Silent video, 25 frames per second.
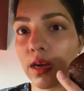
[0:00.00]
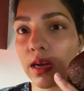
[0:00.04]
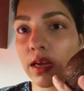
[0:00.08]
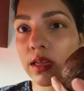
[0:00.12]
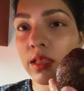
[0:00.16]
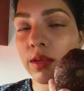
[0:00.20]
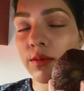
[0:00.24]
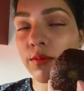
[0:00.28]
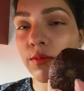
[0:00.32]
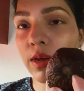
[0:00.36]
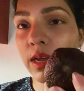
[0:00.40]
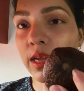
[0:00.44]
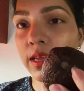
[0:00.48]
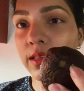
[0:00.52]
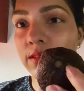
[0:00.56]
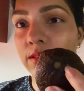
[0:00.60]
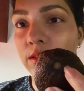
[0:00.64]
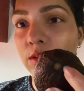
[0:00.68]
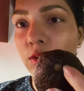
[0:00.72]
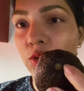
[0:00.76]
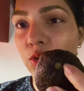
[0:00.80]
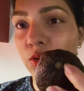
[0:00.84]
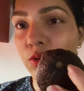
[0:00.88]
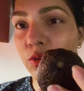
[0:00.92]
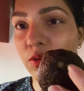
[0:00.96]
Otherwise,
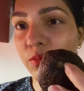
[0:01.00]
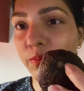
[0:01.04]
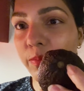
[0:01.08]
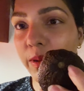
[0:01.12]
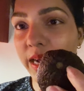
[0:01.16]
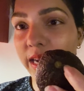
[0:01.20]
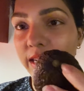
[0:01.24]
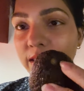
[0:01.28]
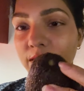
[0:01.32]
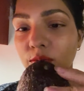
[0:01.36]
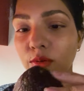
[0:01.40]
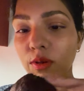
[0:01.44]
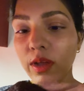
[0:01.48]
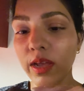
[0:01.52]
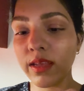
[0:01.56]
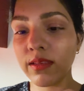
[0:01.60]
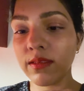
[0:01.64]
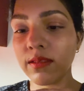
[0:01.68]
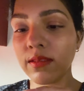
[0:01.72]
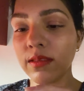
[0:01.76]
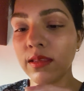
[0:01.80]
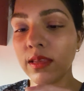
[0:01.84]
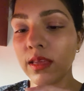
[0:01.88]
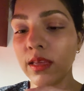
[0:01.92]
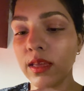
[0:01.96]
you should not buy it. So I
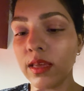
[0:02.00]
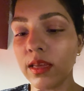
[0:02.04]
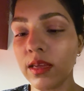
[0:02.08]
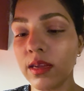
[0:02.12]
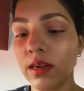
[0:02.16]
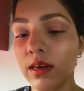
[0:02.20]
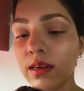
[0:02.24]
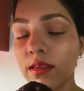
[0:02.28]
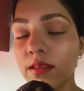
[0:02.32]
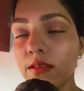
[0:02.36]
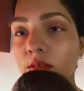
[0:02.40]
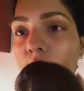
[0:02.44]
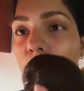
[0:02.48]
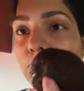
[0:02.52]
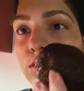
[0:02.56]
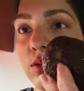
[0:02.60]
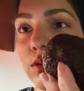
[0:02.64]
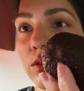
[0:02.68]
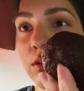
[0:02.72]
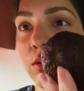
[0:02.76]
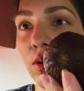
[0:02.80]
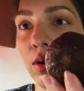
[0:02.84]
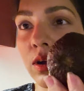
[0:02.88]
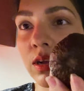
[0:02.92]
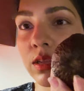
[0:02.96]
see here it's
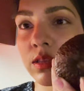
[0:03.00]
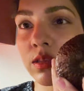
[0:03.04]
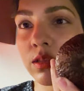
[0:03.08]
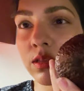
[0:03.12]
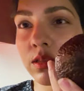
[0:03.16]
got